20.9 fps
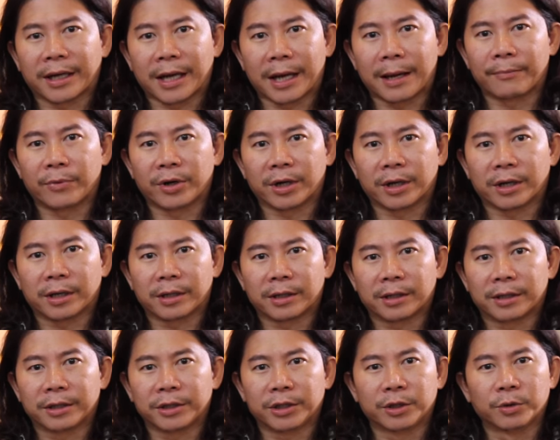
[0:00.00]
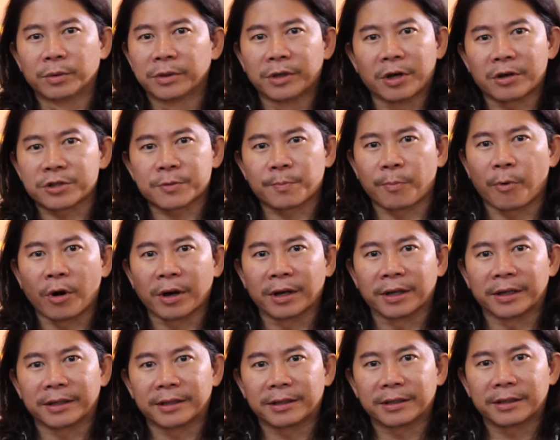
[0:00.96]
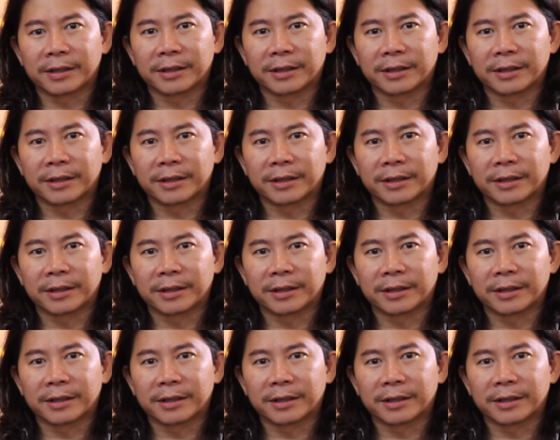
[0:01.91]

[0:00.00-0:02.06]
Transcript: camera. You will not spoil it.